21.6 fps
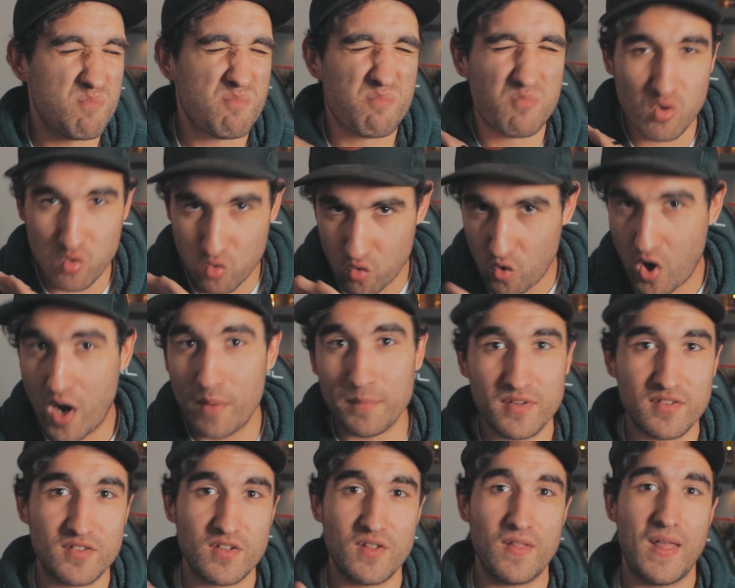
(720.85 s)

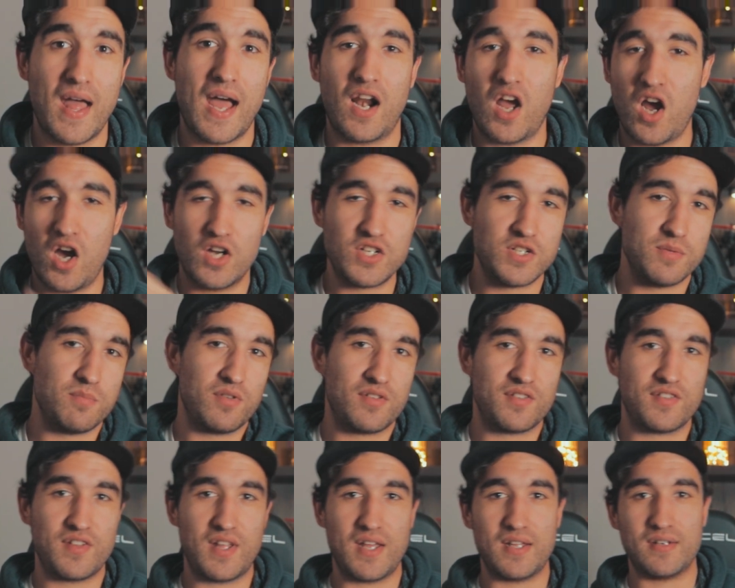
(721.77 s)
Promise you that,
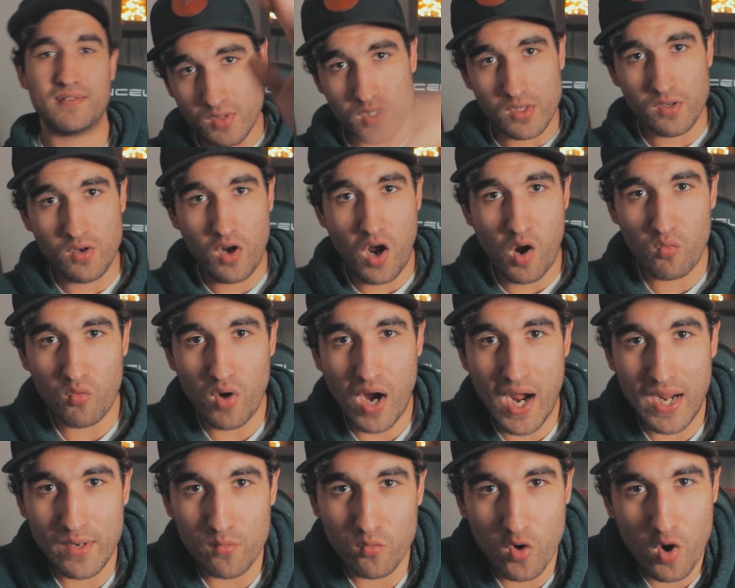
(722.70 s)
100%. All
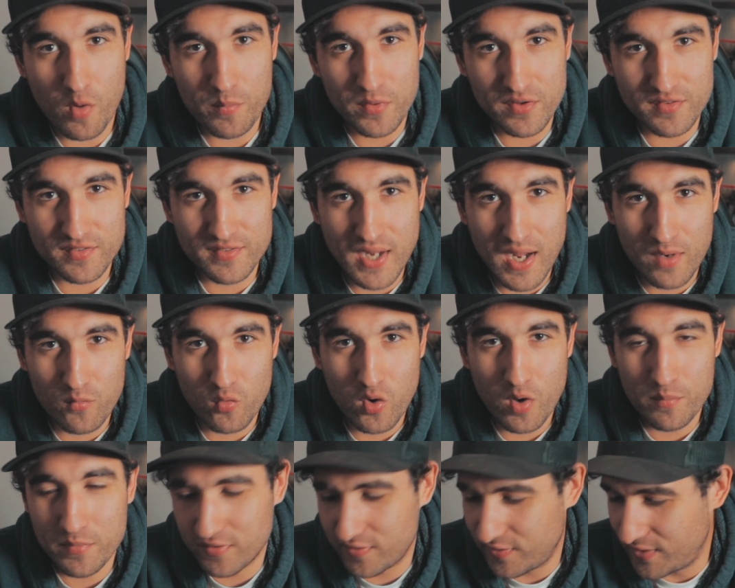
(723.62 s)
right, we're almost done.
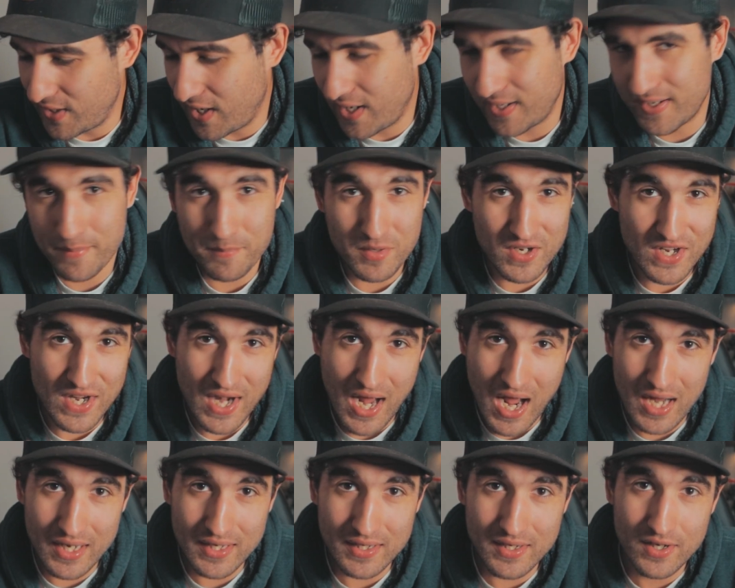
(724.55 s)
Number
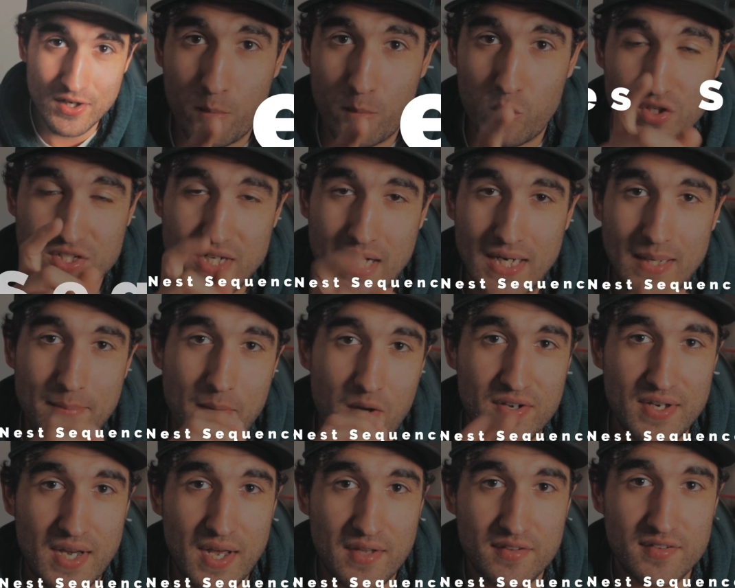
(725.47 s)
9, we're talking
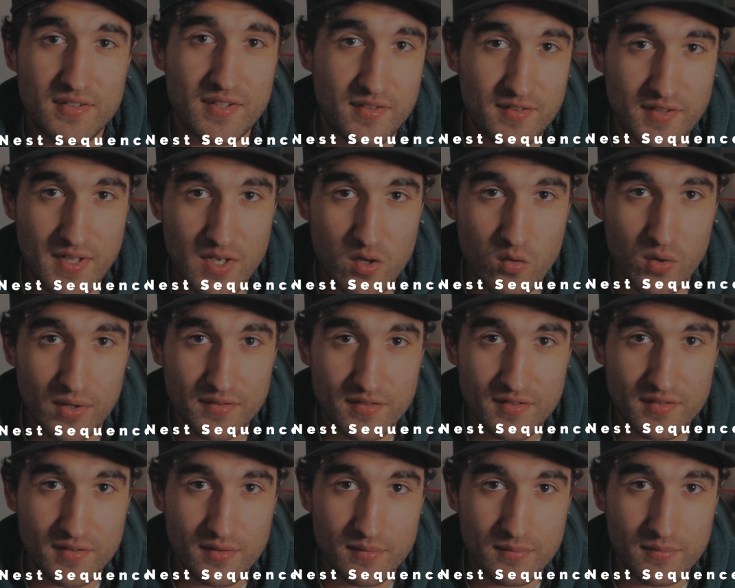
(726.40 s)
about nest
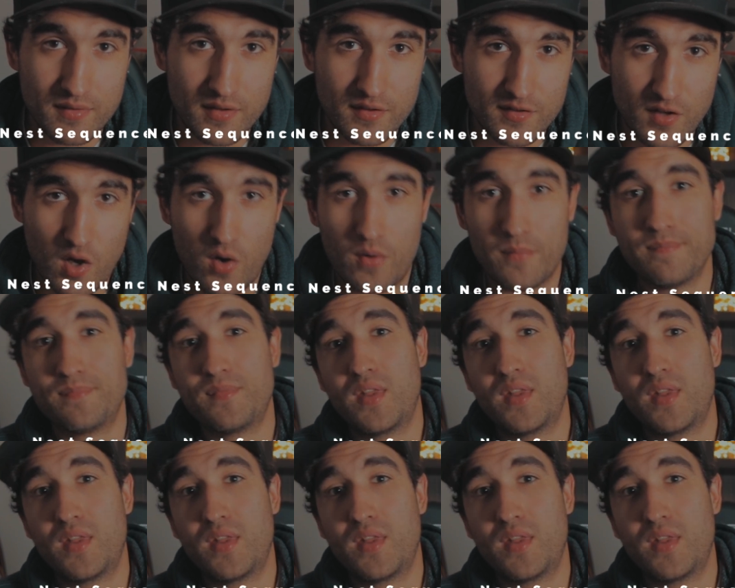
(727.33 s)
sequence. So